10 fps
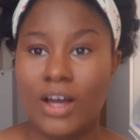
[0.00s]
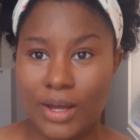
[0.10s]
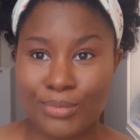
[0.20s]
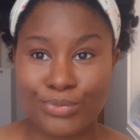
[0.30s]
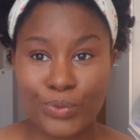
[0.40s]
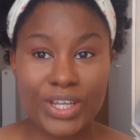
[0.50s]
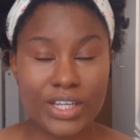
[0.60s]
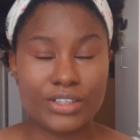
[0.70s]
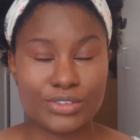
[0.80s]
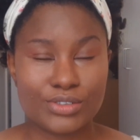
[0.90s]
I'm
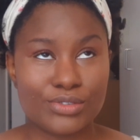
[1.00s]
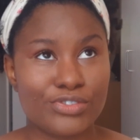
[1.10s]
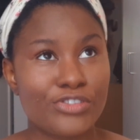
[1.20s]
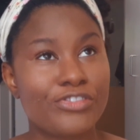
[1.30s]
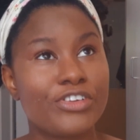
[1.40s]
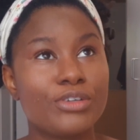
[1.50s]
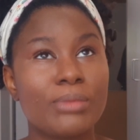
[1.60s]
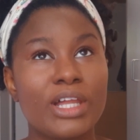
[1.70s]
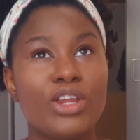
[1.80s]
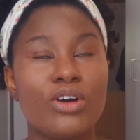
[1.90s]
willing to fulfill
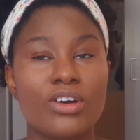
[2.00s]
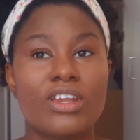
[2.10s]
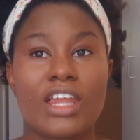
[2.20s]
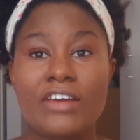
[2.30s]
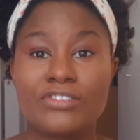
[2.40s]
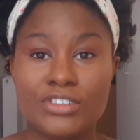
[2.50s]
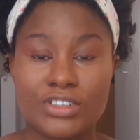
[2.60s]
my long life